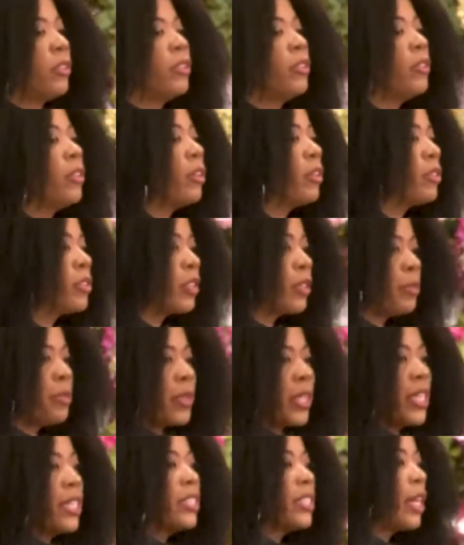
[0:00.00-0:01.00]
you know, some
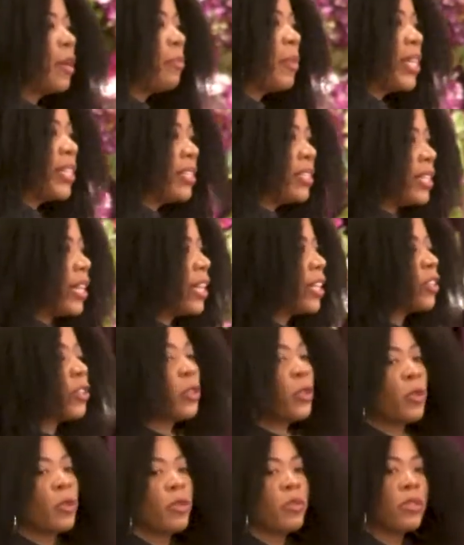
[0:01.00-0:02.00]
things I may say a
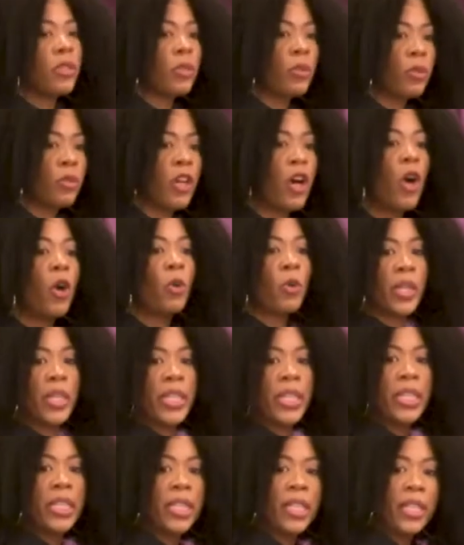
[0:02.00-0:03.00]
little, little
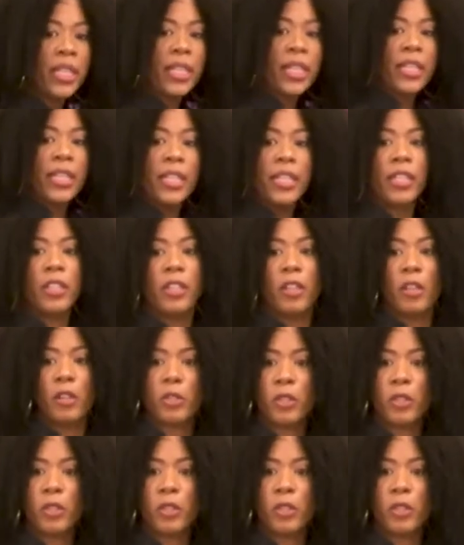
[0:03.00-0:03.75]
coded, you know.